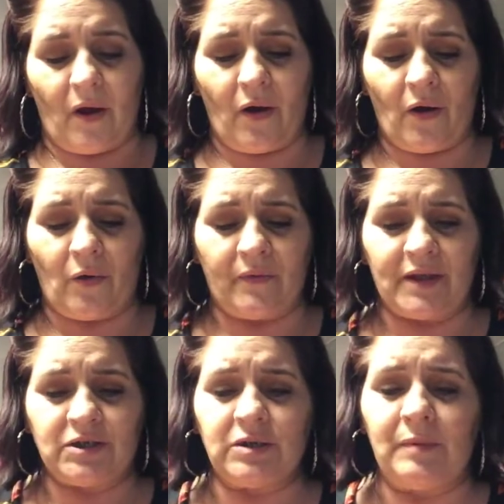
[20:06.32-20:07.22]
Oh, and
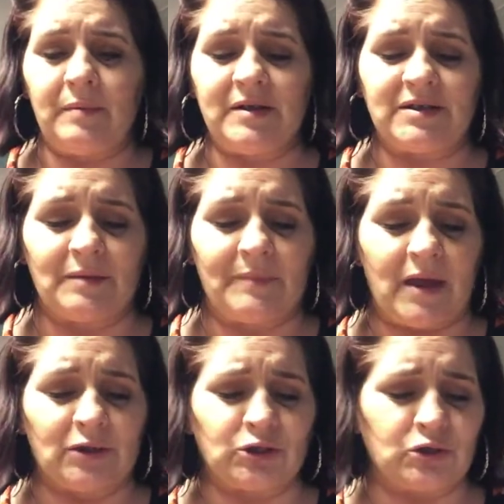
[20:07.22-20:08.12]
then she made me some
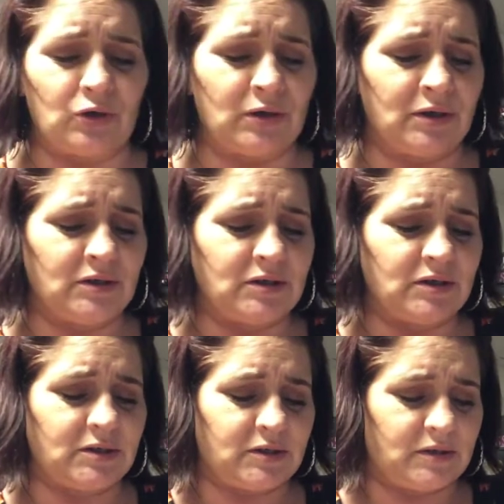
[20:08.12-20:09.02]
extras.
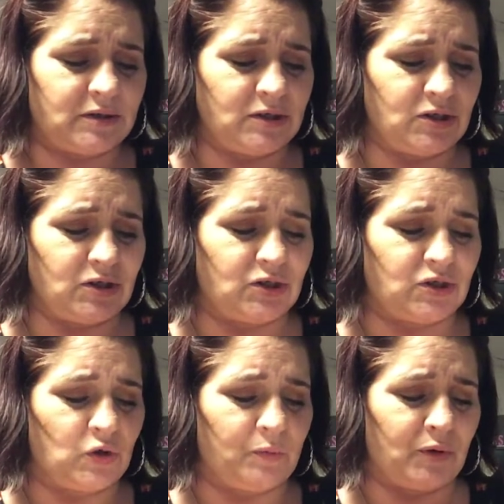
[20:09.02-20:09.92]
This is
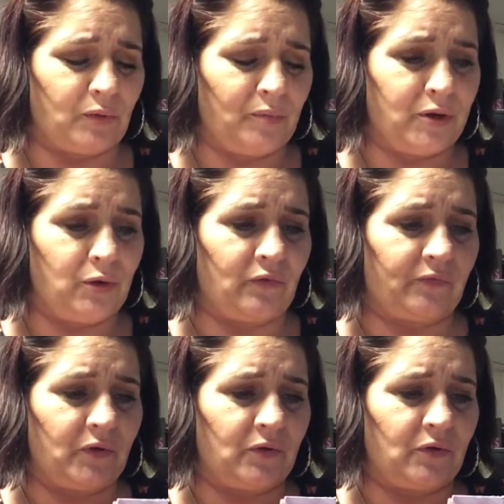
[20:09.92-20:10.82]
super
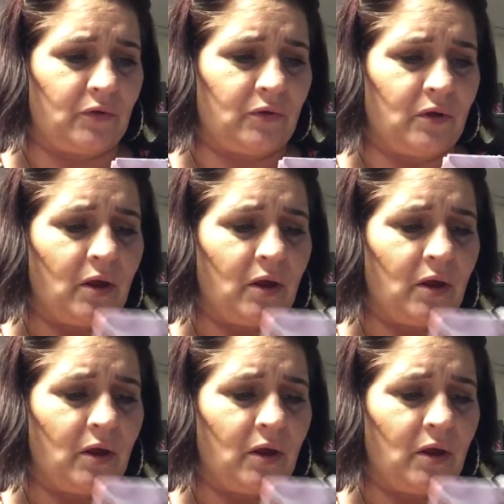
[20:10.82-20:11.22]
beautiful.